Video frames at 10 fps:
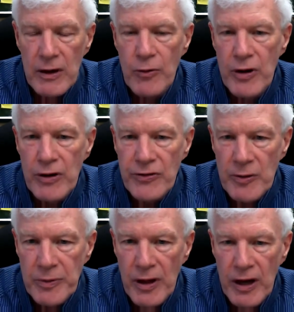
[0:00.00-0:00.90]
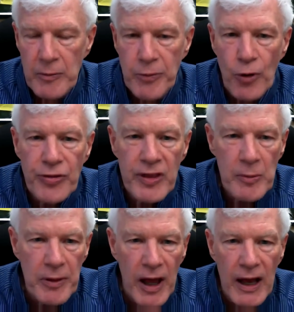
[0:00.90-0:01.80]
that we are supplying both in the
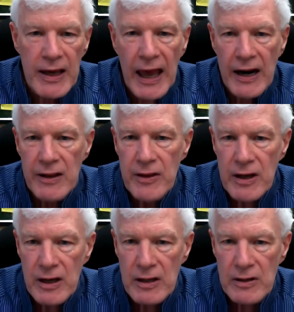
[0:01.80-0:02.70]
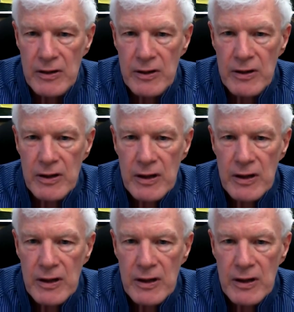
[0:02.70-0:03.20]
black and in the colored